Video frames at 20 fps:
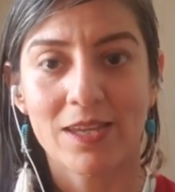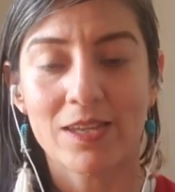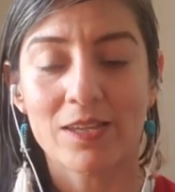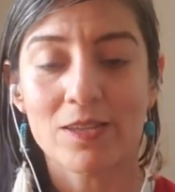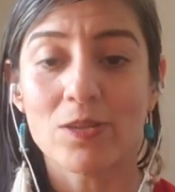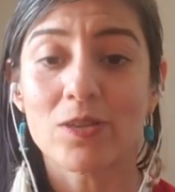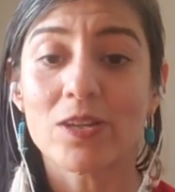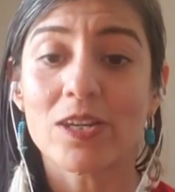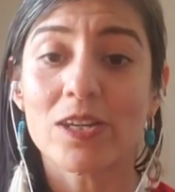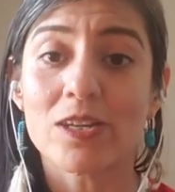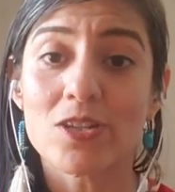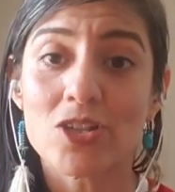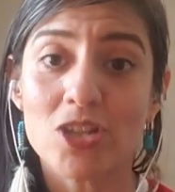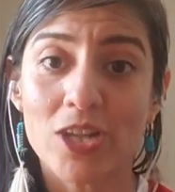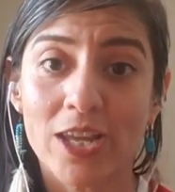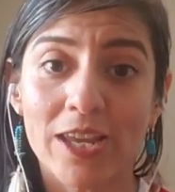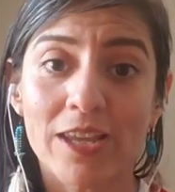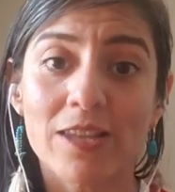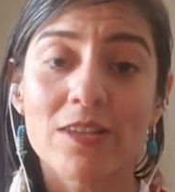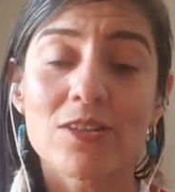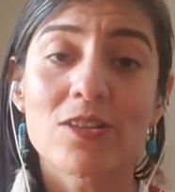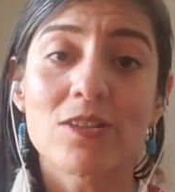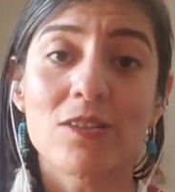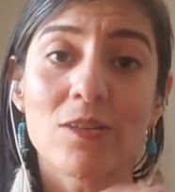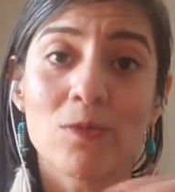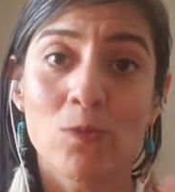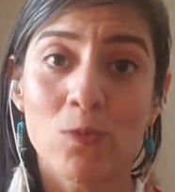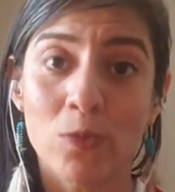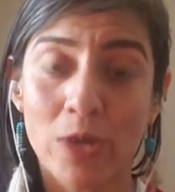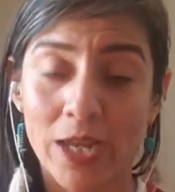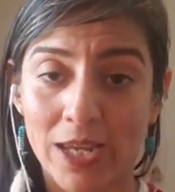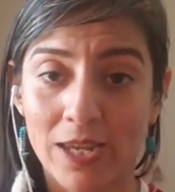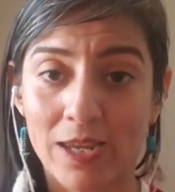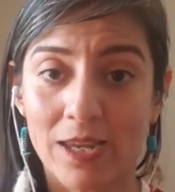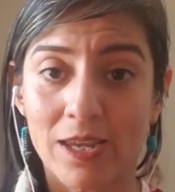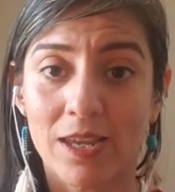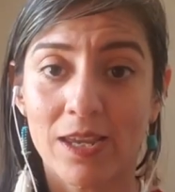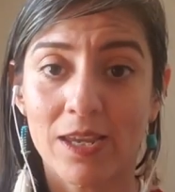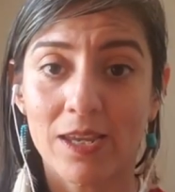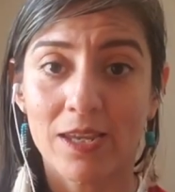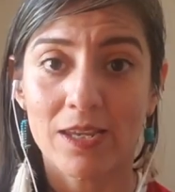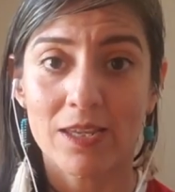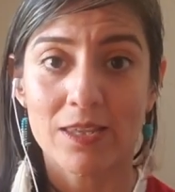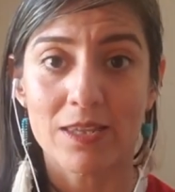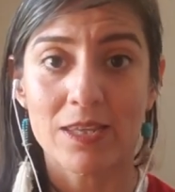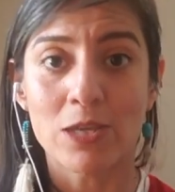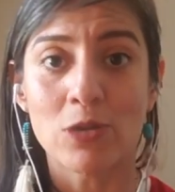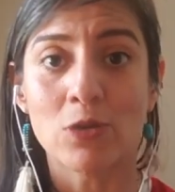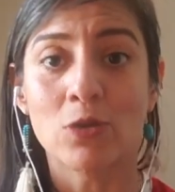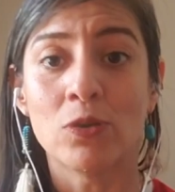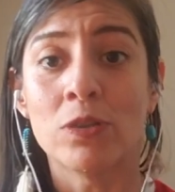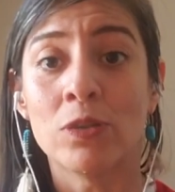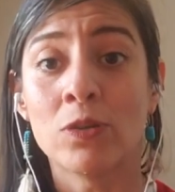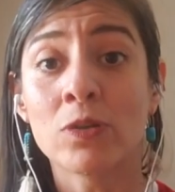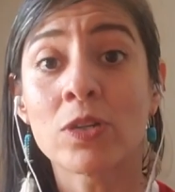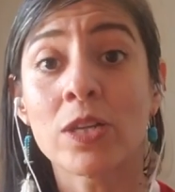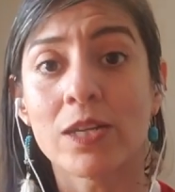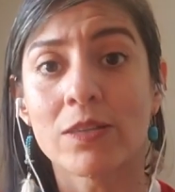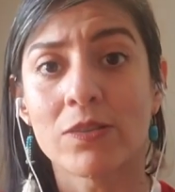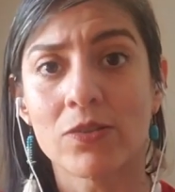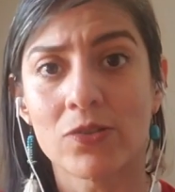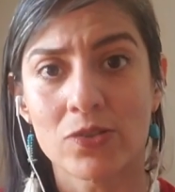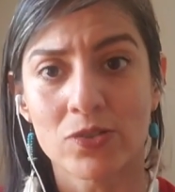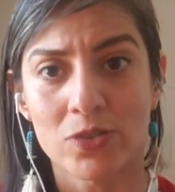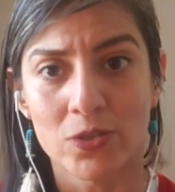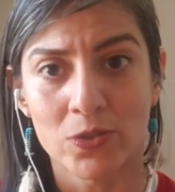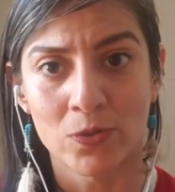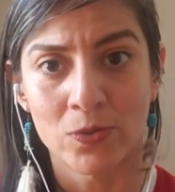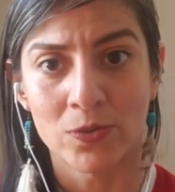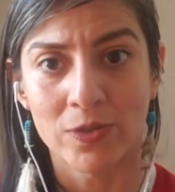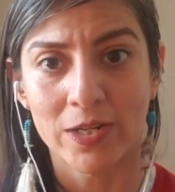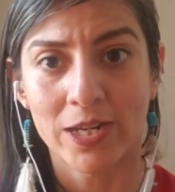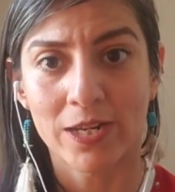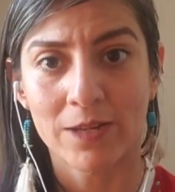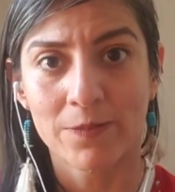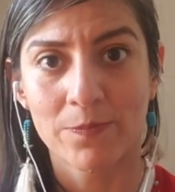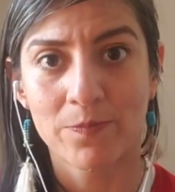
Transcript: You can change the way that you look at the story.